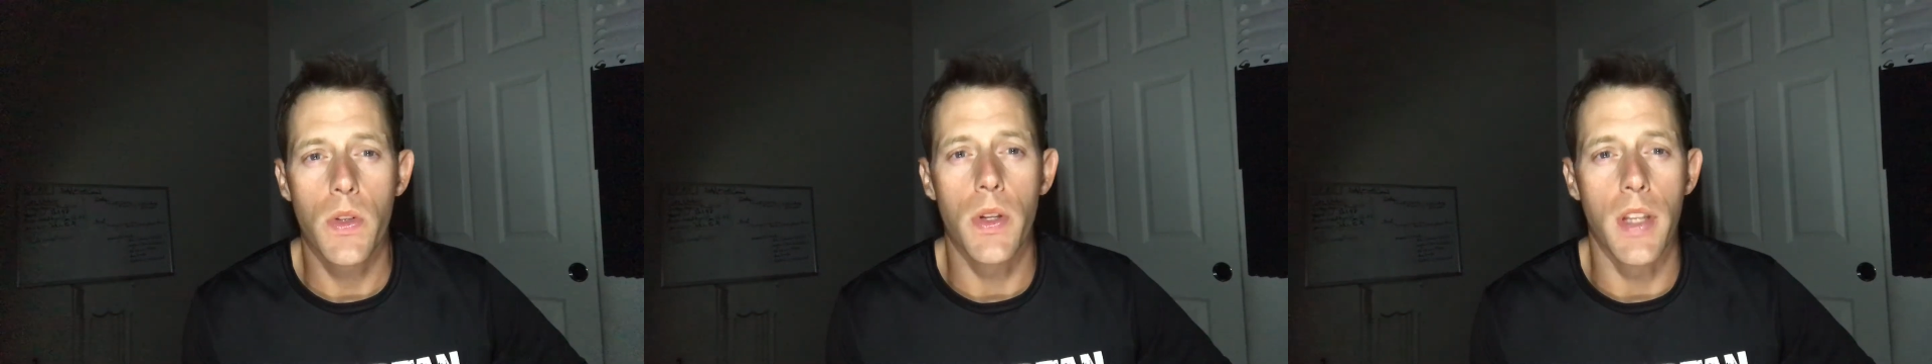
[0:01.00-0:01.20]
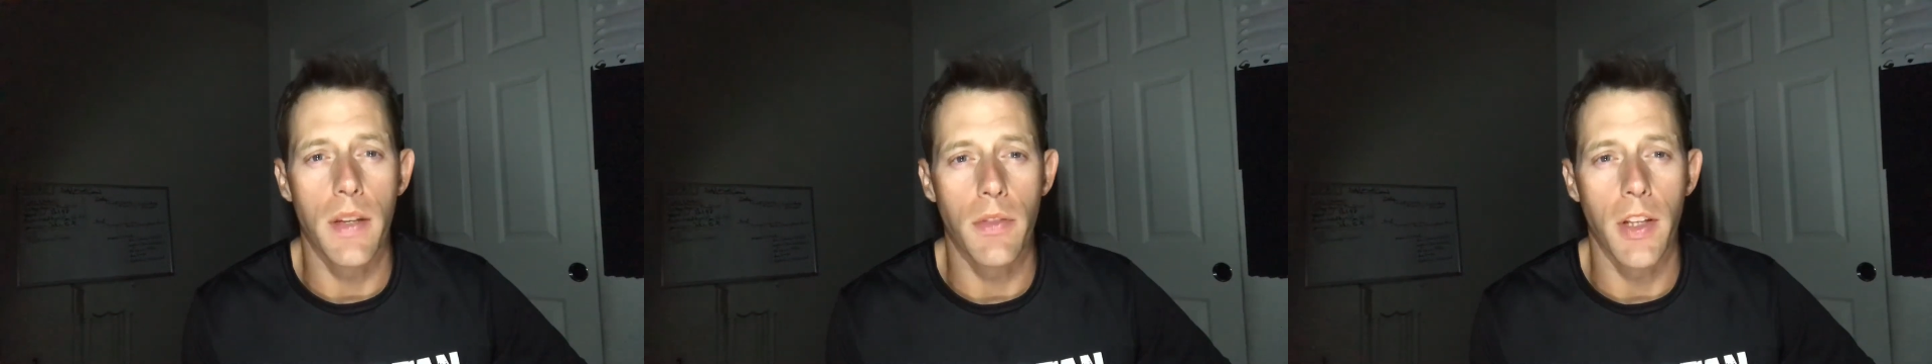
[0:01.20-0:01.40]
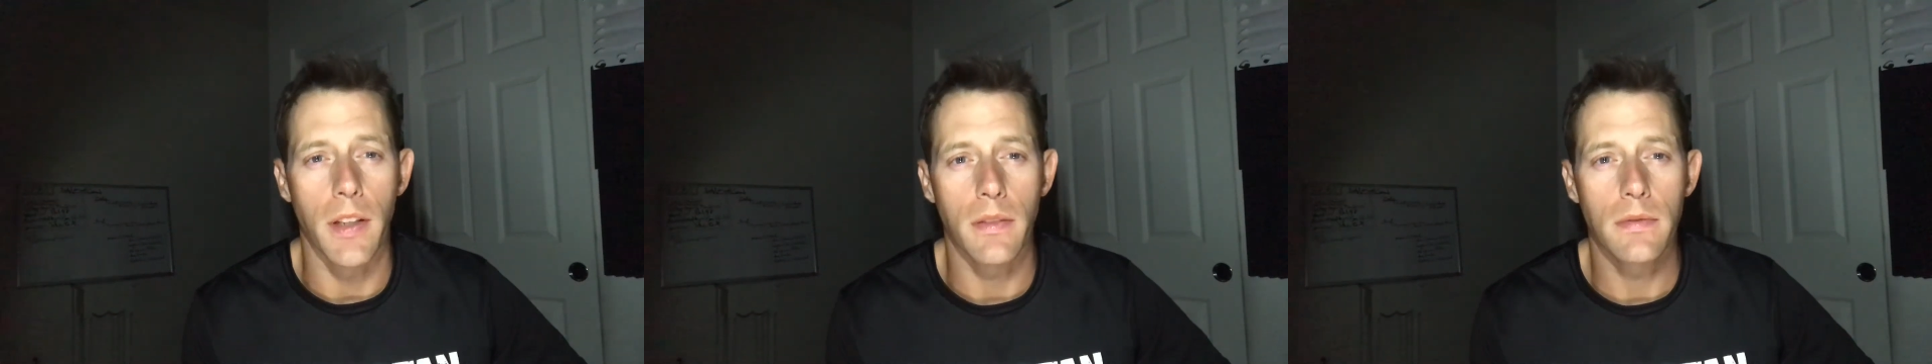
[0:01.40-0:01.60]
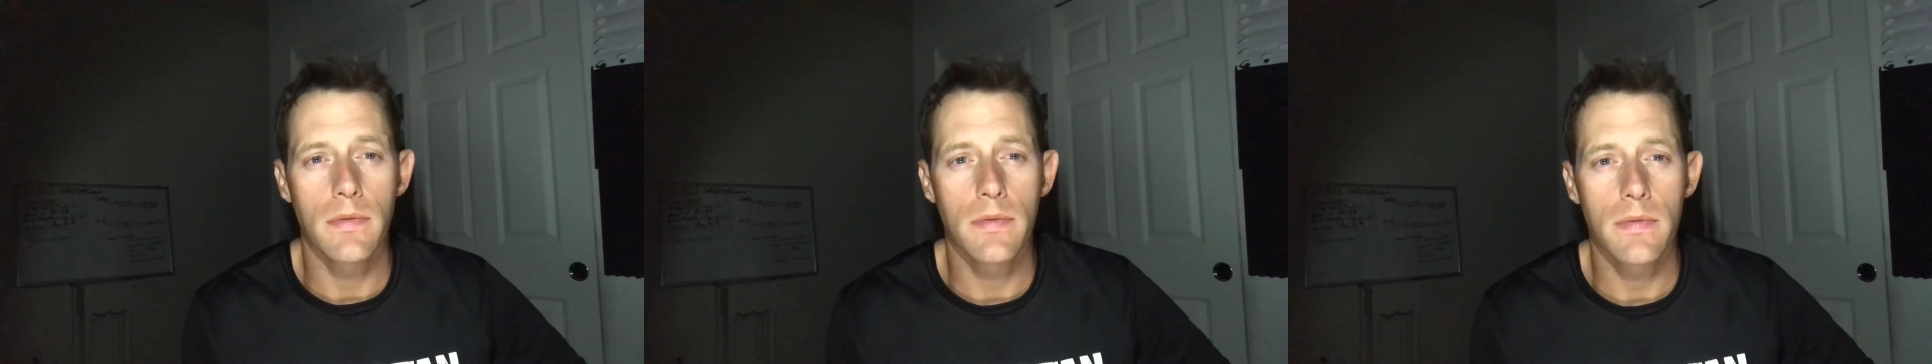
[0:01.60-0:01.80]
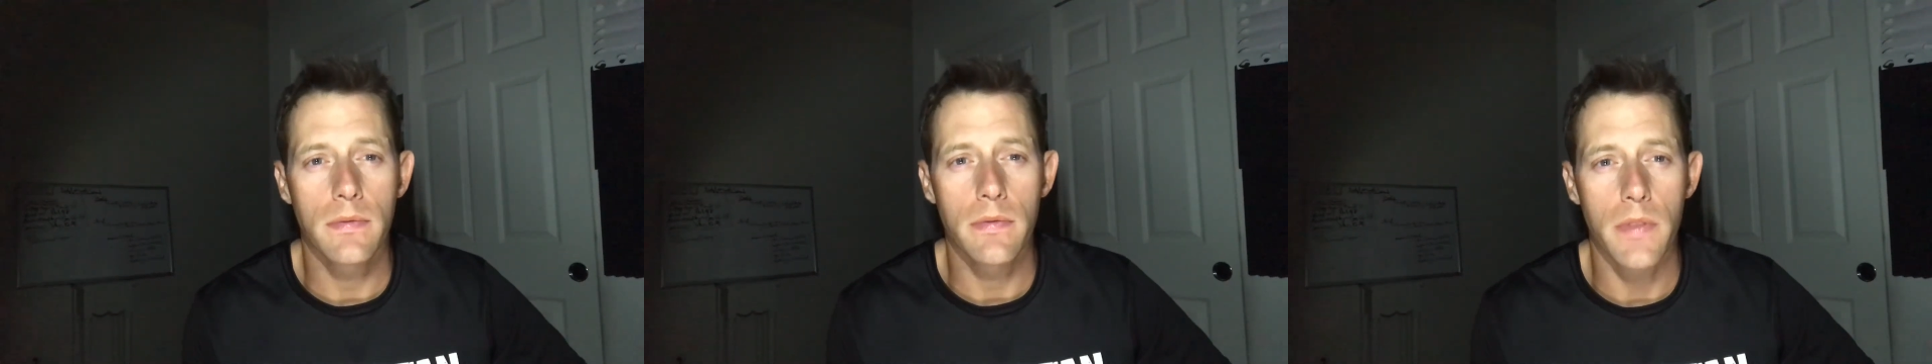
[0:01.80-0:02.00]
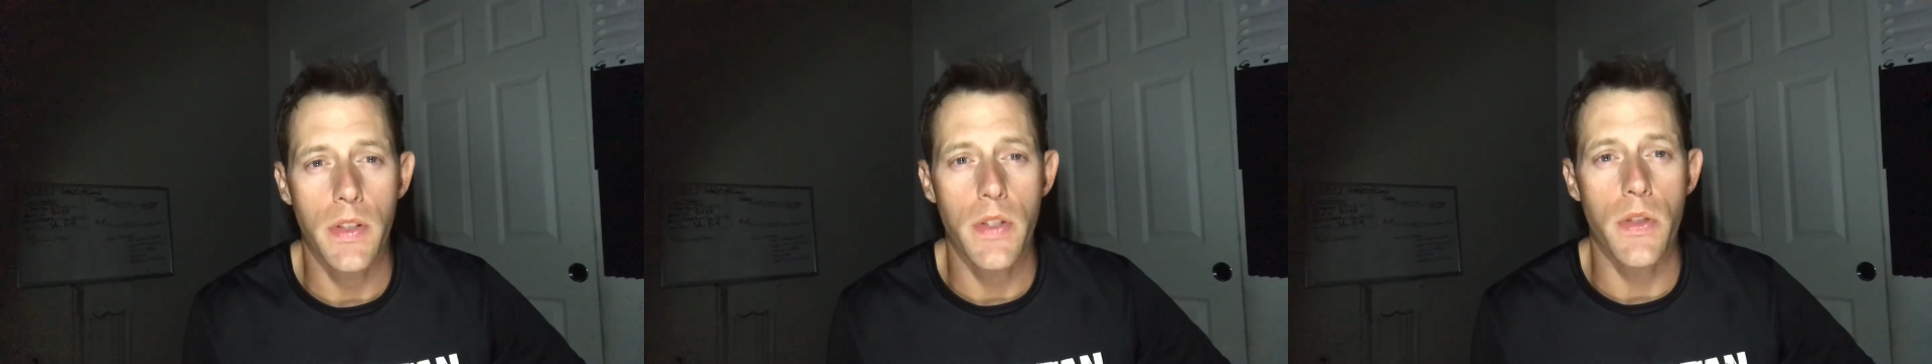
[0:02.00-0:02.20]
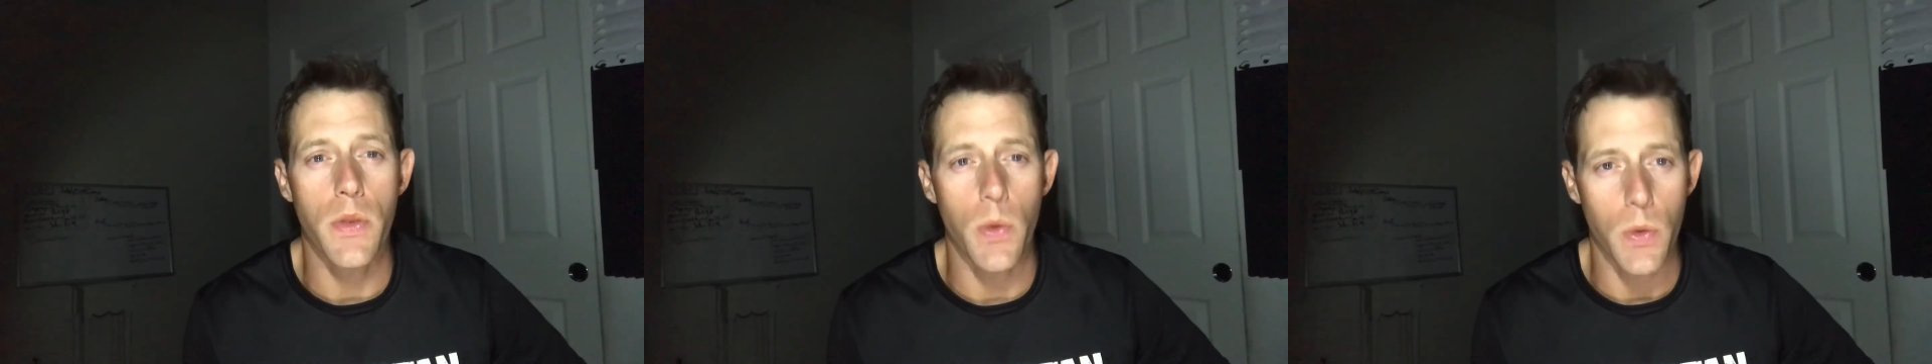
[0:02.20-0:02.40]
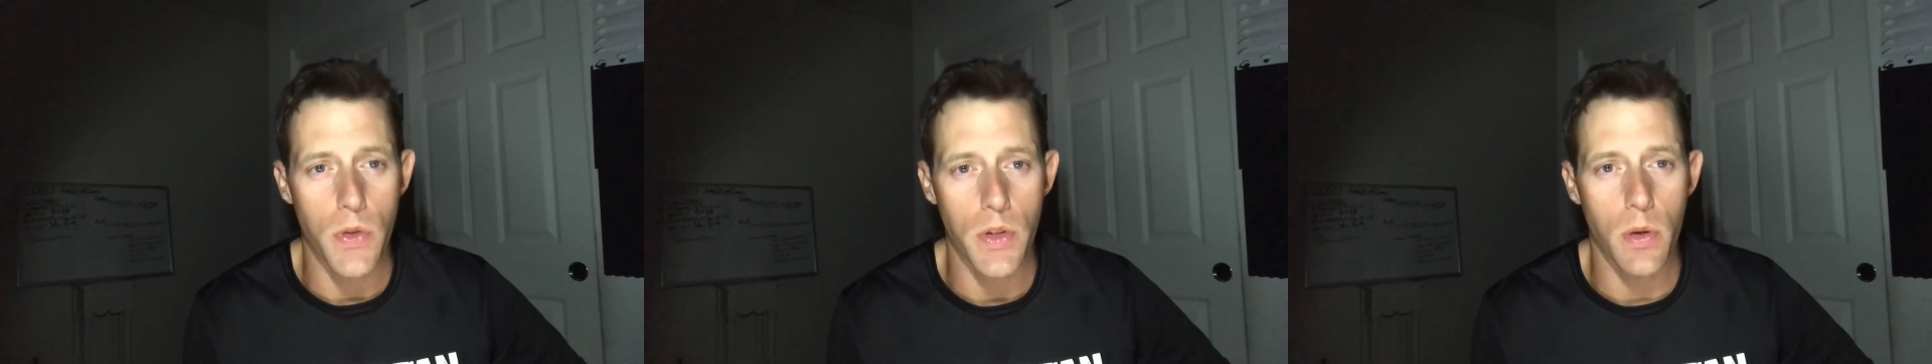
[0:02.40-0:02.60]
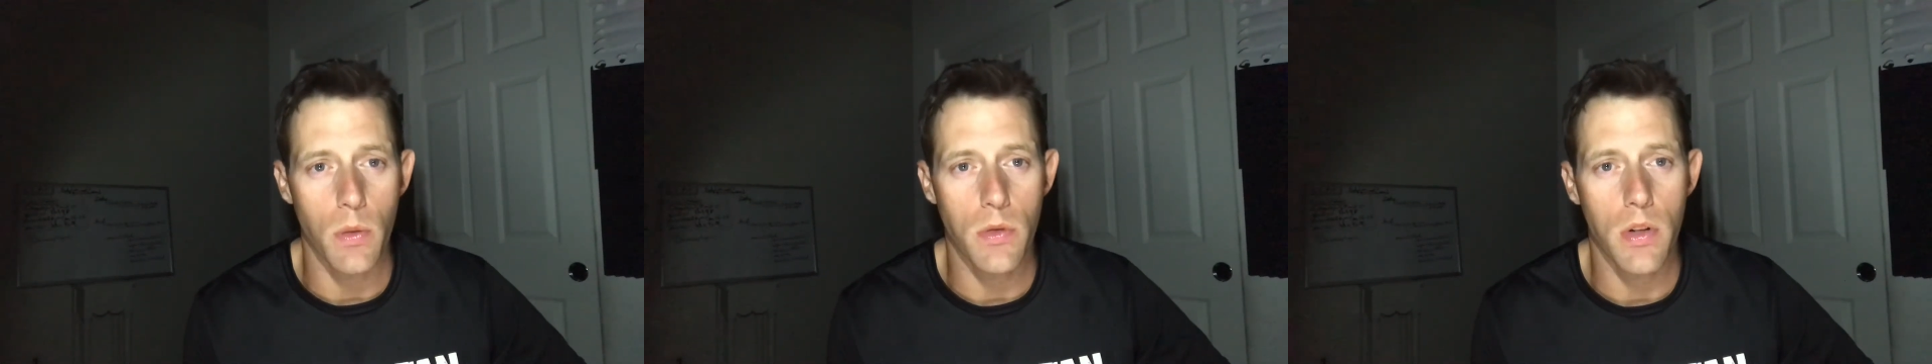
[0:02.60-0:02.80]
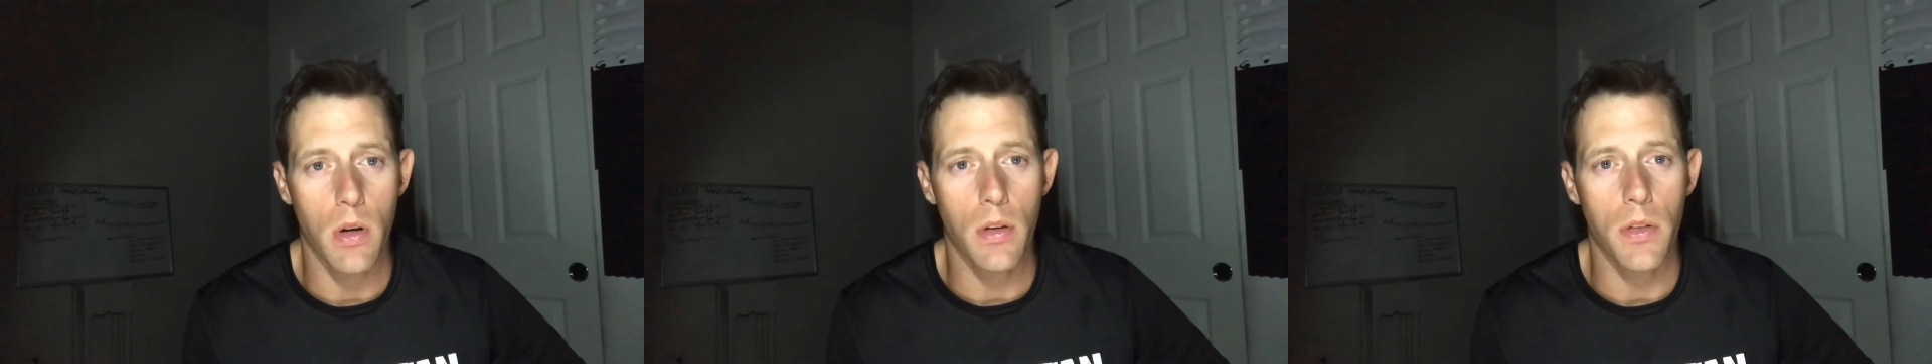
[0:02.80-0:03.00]
Good evening. This is your
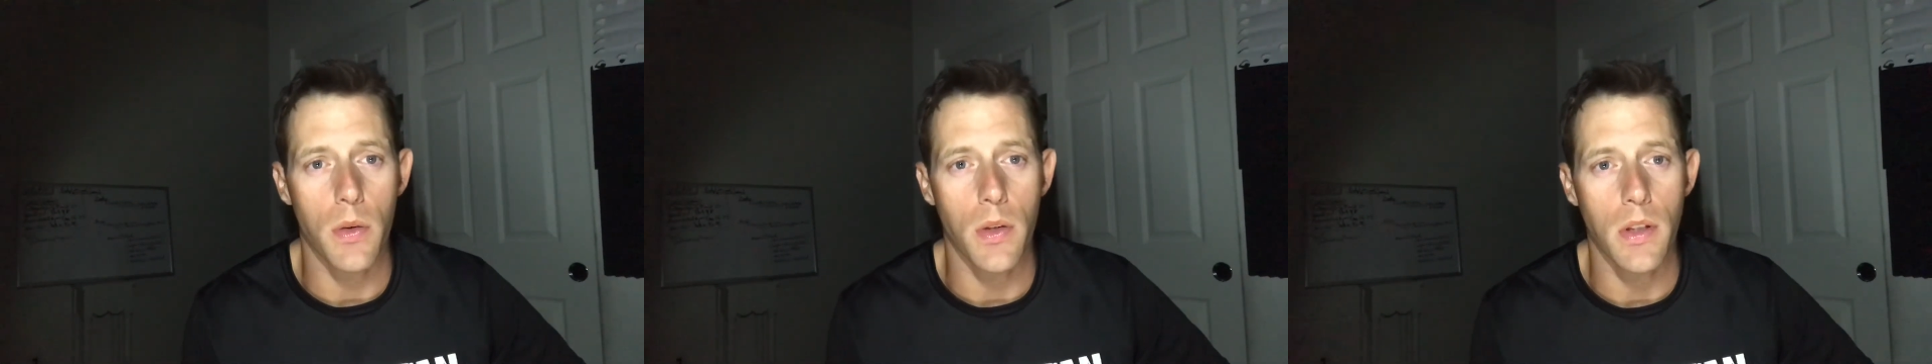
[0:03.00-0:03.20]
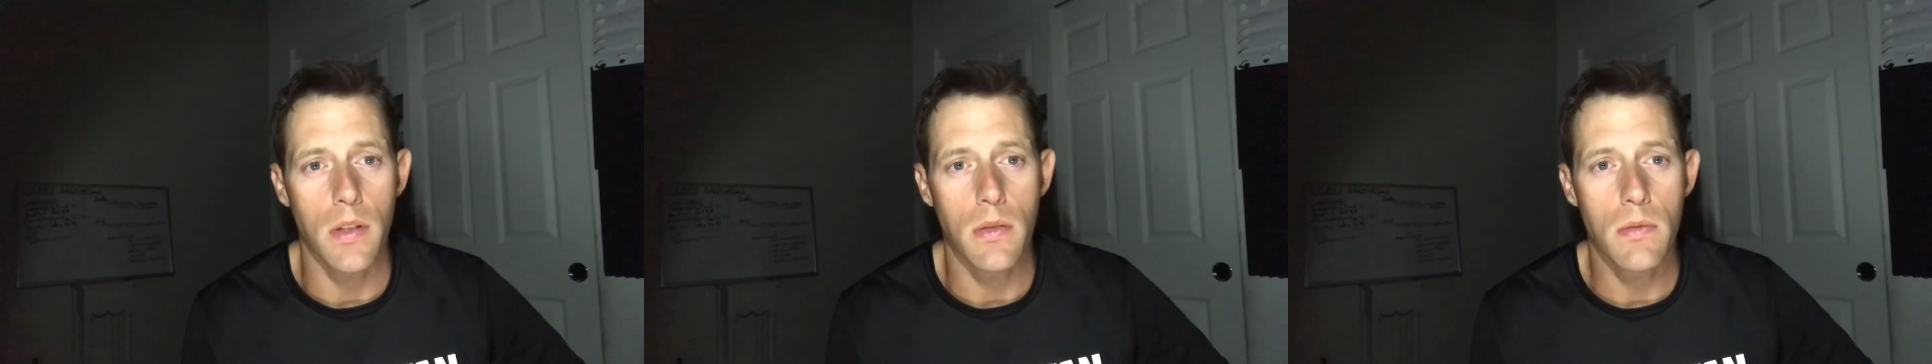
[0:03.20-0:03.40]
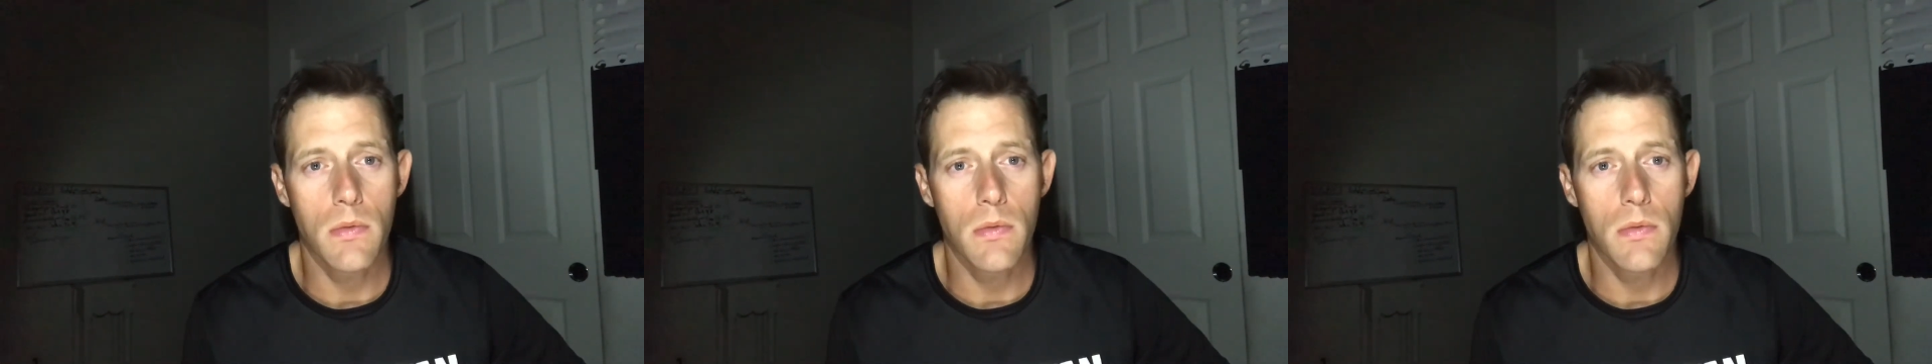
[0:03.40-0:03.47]
Zero Dark 30